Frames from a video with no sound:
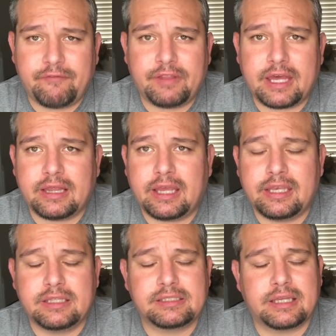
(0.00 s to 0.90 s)
flat
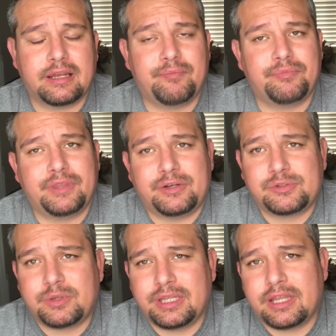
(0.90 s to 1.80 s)
lighting setup, there's
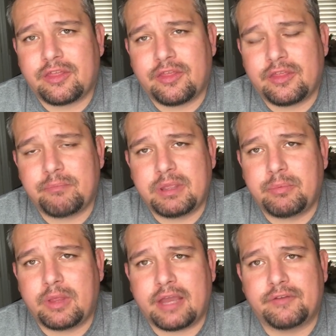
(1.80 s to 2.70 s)
really nothing that
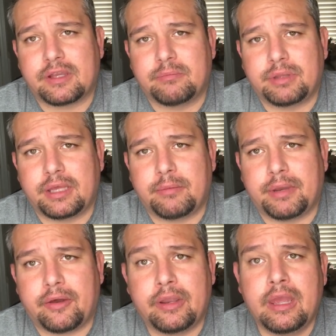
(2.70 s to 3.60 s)
people have to complain
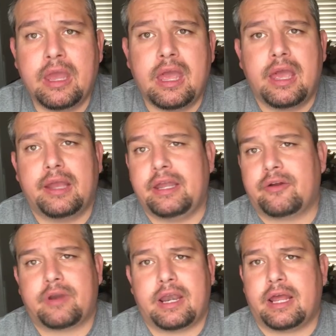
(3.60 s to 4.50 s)
about. And now,
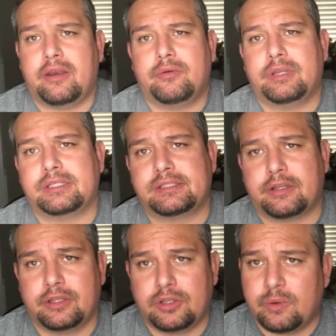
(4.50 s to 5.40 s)
granted, I don't
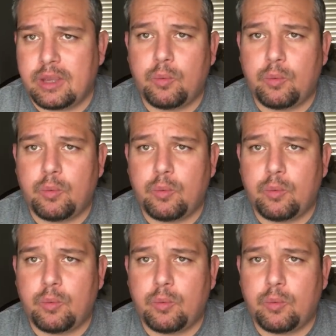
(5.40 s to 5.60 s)
necessarily do a